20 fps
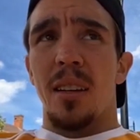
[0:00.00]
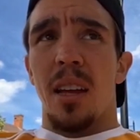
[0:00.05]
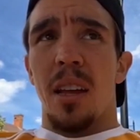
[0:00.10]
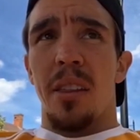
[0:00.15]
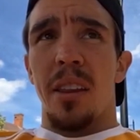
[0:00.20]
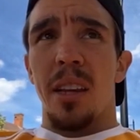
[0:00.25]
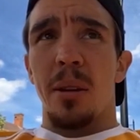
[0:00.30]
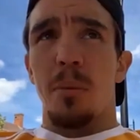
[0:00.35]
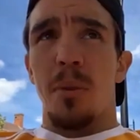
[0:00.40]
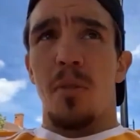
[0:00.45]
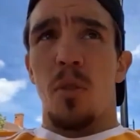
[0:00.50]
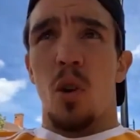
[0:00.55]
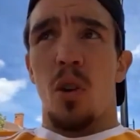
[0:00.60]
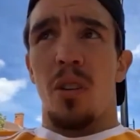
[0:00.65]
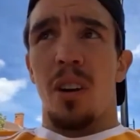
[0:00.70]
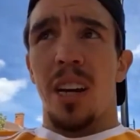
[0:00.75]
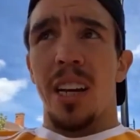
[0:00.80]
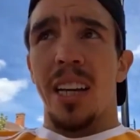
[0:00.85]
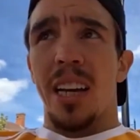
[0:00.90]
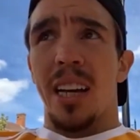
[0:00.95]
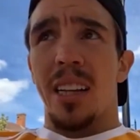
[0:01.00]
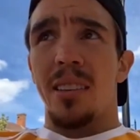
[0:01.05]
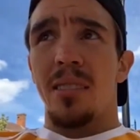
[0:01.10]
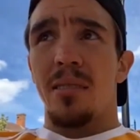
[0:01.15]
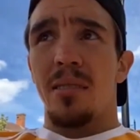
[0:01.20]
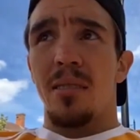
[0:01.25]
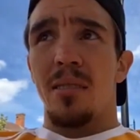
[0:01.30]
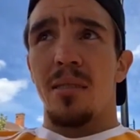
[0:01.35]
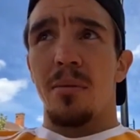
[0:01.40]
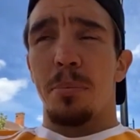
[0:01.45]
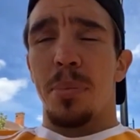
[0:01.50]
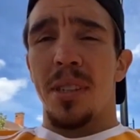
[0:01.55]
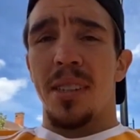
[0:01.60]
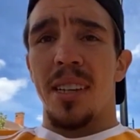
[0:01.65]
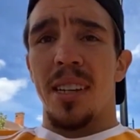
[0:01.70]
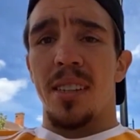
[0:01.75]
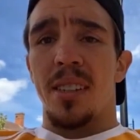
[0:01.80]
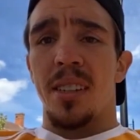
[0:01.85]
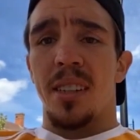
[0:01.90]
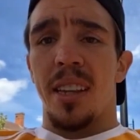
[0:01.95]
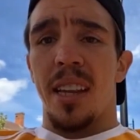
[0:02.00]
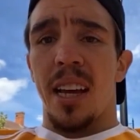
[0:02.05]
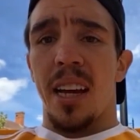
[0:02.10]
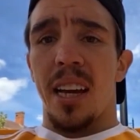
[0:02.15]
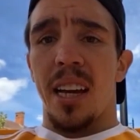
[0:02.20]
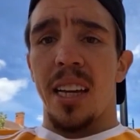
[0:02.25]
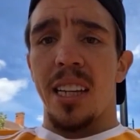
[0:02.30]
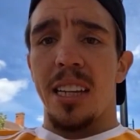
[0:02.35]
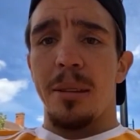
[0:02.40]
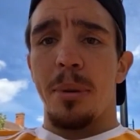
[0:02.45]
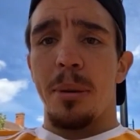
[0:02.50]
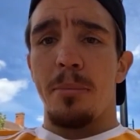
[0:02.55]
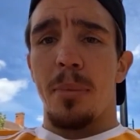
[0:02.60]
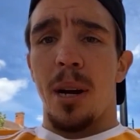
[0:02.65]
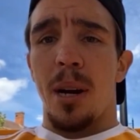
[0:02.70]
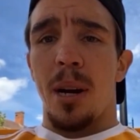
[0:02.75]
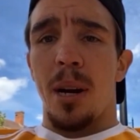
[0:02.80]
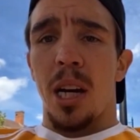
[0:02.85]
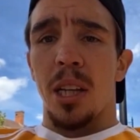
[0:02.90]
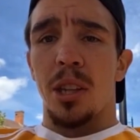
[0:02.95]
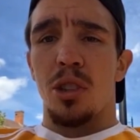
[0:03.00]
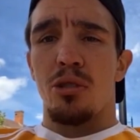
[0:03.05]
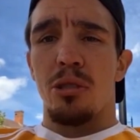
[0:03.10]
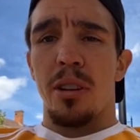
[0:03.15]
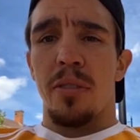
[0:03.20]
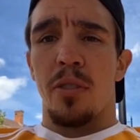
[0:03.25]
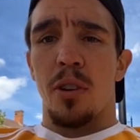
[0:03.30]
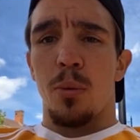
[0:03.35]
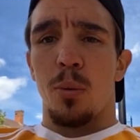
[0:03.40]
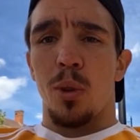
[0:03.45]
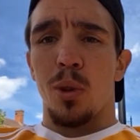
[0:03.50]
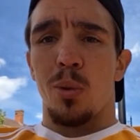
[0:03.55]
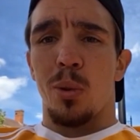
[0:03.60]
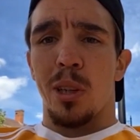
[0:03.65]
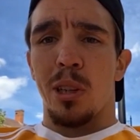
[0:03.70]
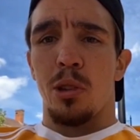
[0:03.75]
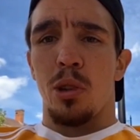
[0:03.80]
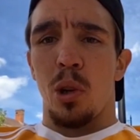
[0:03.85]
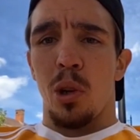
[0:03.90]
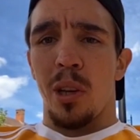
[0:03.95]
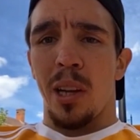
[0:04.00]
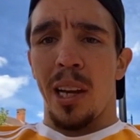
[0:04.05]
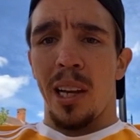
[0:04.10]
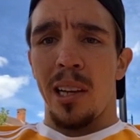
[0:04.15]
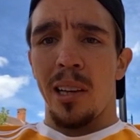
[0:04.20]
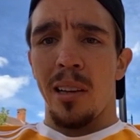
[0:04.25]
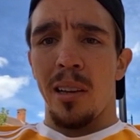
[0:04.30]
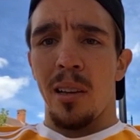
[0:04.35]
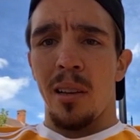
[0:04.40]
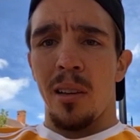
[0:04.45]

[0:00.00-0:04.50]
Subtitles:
I think we've already got position now to be mandatory for the 122 title.